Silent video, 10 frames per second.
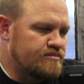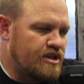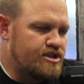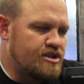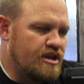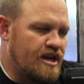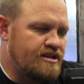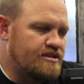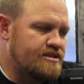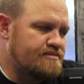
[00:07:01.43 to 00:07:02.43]
I'd,
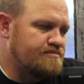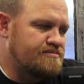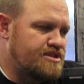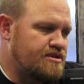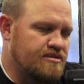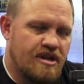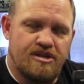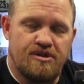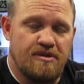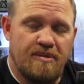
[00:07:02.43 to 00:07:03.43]
I'd, just generally
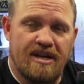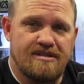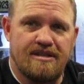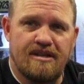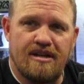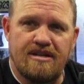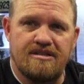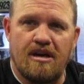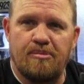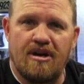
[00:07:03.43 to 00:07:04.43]
I'd shoot a magazine and
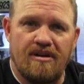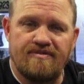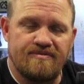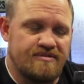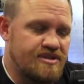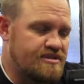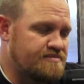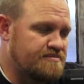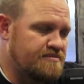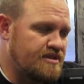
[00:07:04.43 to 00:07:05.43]
I'd top it off. Just
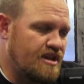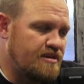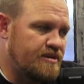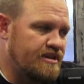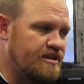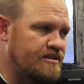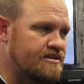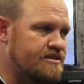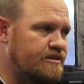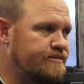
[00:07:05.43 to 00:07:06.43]
not a big deal.
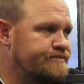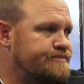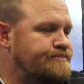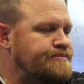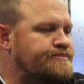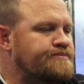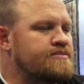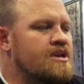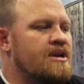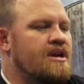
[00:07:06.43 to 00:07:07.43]
So,
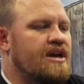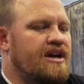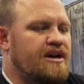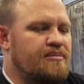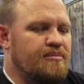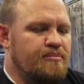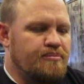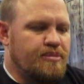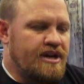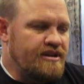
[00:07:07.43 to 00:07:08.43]

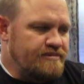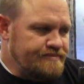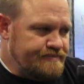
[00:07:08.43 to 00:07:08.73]
um, but